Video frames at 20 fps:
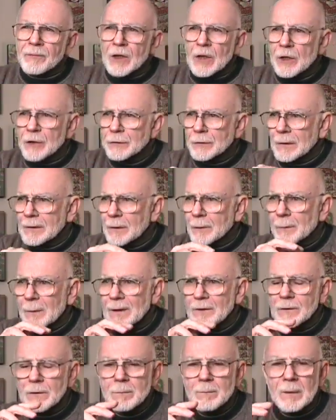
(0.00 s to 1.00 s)
He started
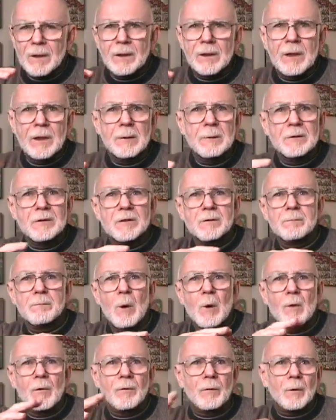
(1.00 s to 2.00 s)
raising money. He
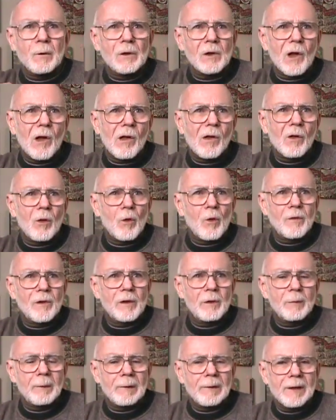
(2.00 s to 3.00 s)
spoke for it all over
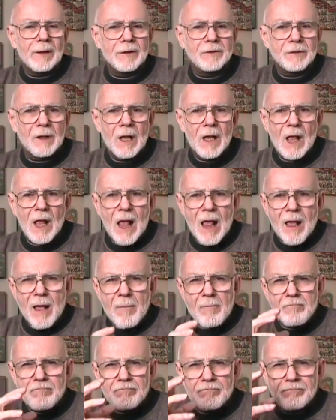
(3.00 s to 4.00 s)
the place.
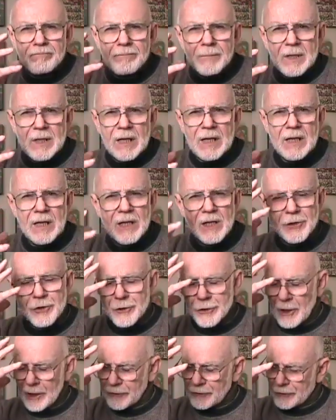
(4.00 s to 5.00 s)
He
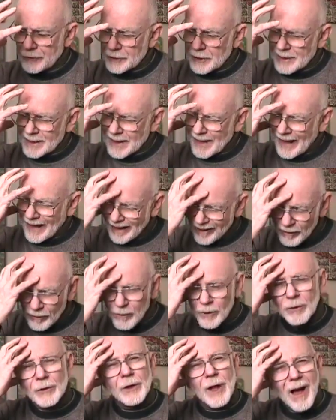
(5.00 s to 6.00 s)
just
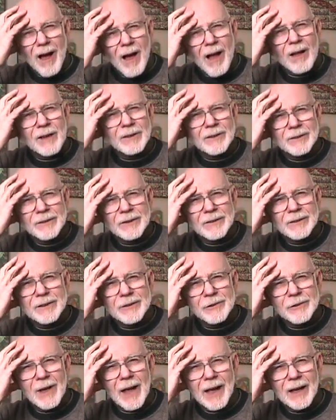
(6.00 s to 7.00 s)
held on to
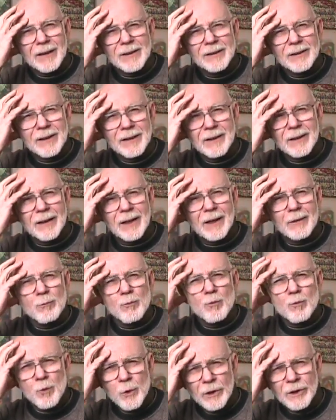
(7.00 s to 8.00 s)
this idea
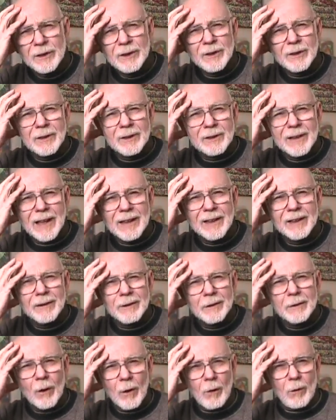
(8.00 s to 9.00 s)
and wouldn't let
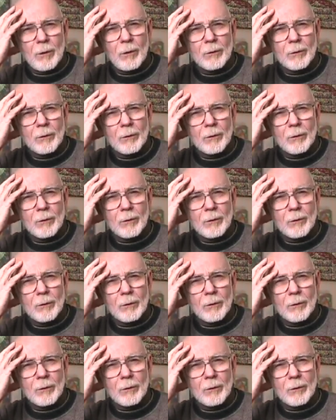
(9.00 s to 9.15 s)
it go.